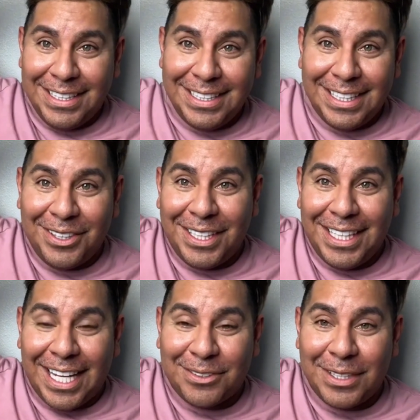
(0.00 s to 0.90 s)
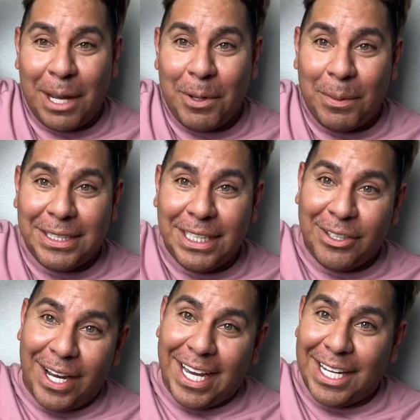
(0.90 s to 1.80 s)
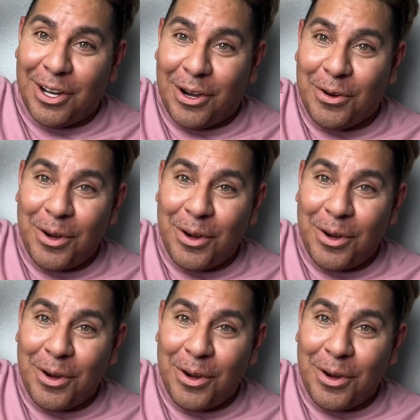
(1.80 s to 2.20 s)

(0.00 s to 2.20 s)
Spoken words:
see you in the next one. Dame un besito, I gotta go.